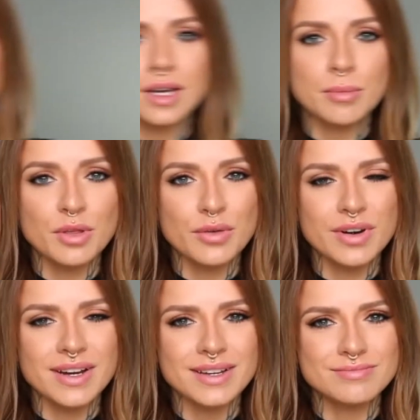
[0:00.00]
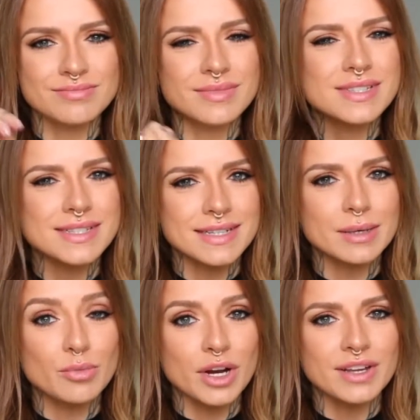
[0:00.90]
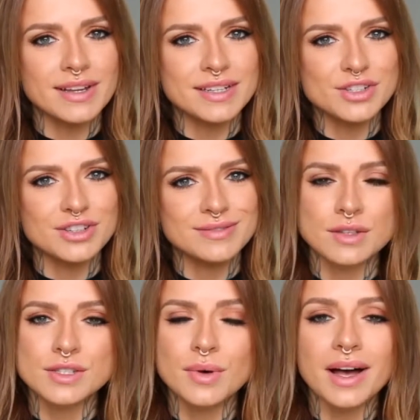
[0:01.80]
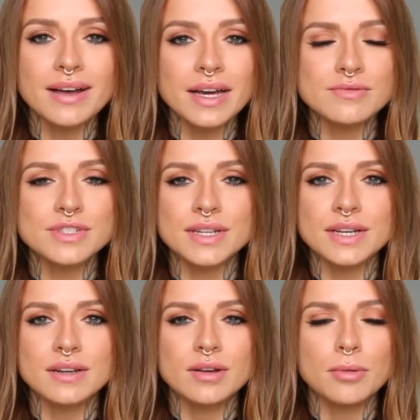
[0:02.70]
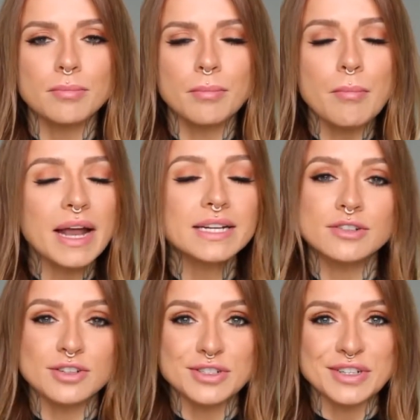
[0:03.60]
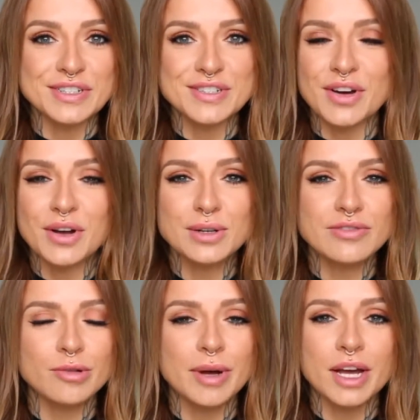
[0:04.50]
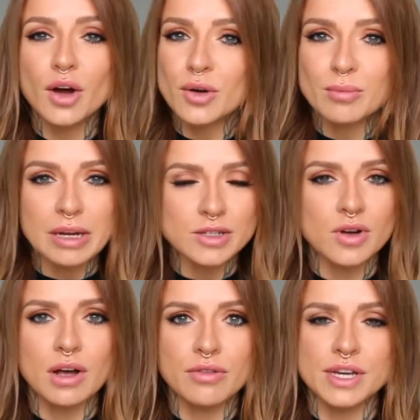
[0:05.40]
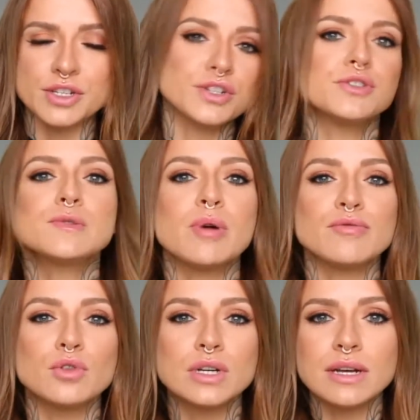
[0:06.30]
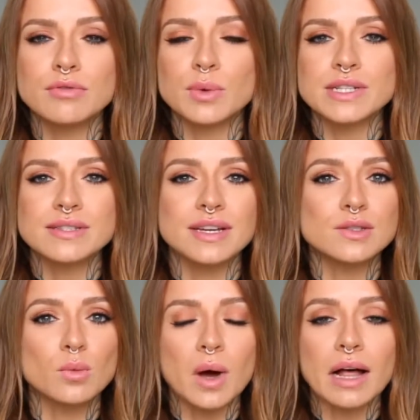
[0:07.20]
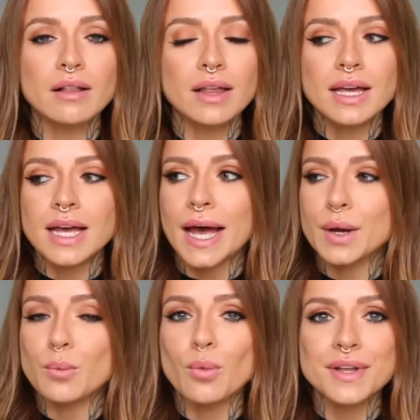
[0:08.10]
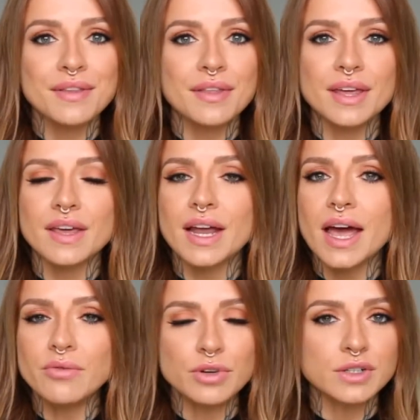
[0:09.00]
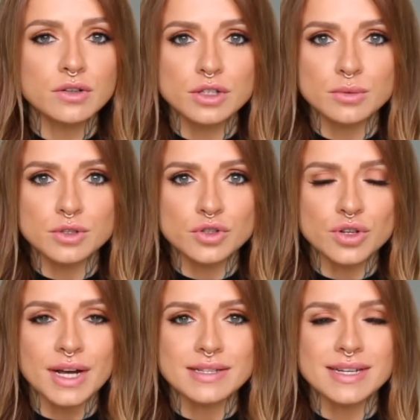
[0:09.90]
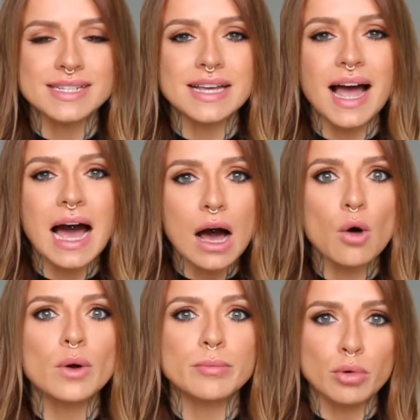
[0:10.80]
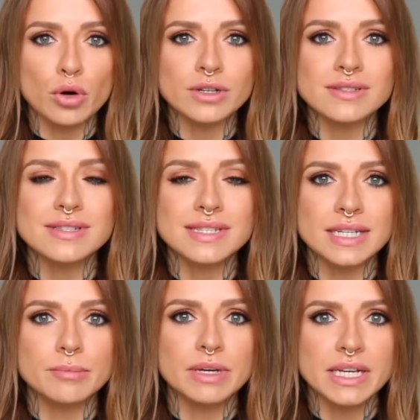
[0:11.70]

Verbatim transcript: Number three, sleep regulation. So I have seen many doctors, not only for my own mental health issues, but for loved ones as well. And one thing that every doctor will stress is how important sleep